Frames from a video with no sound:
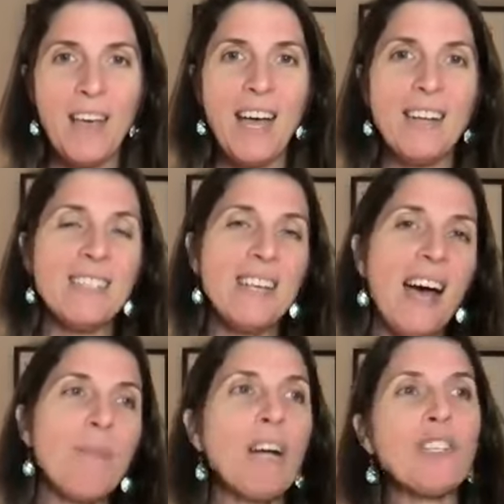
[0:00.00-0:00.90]
And
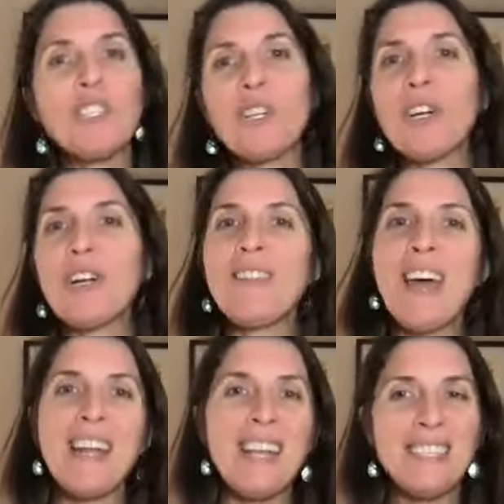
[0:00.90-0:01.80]
I'm not sure at
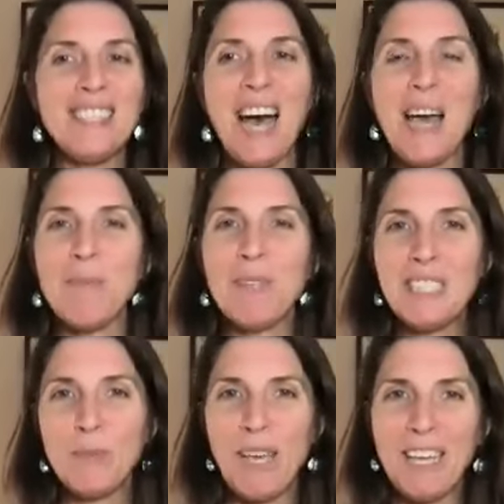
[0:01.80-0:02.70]
that time and
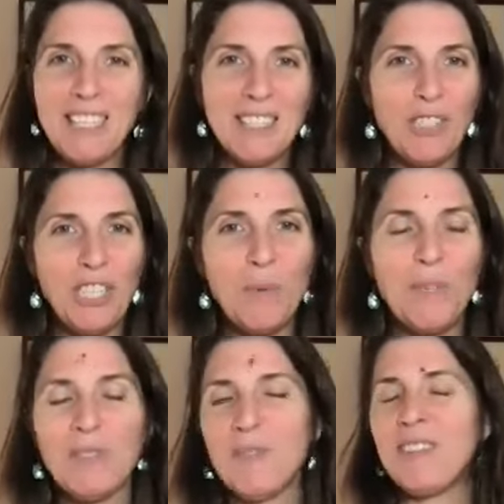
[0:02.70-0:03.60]
space if she
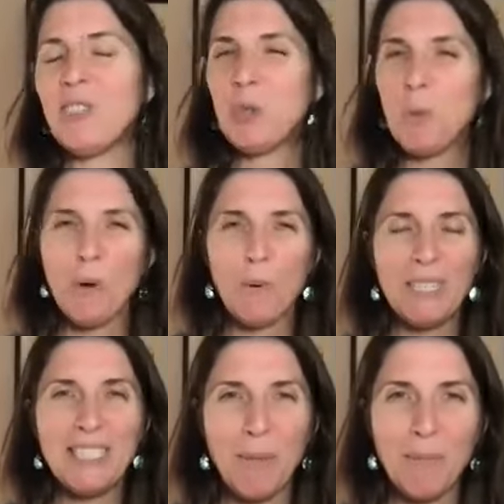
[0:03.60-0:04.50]
was super
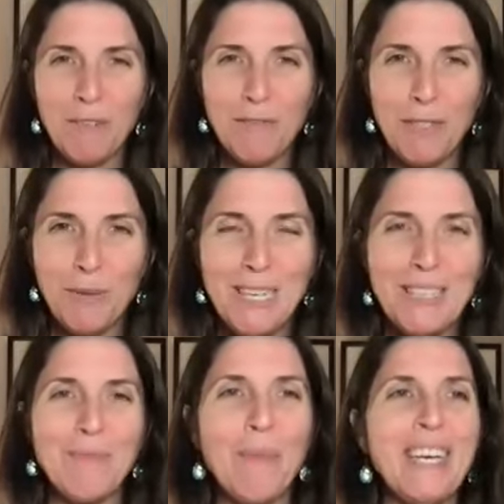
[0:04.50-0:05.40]
receptive to
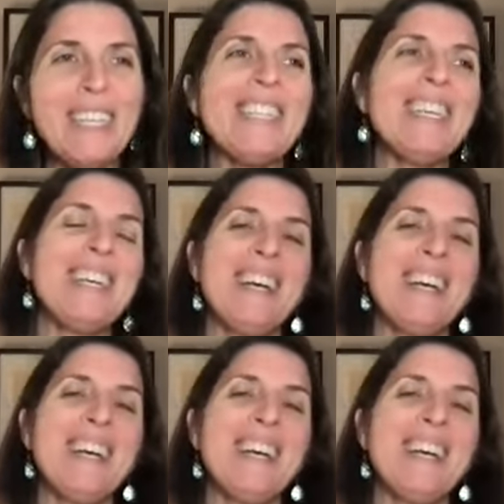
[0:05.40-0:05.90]
it, but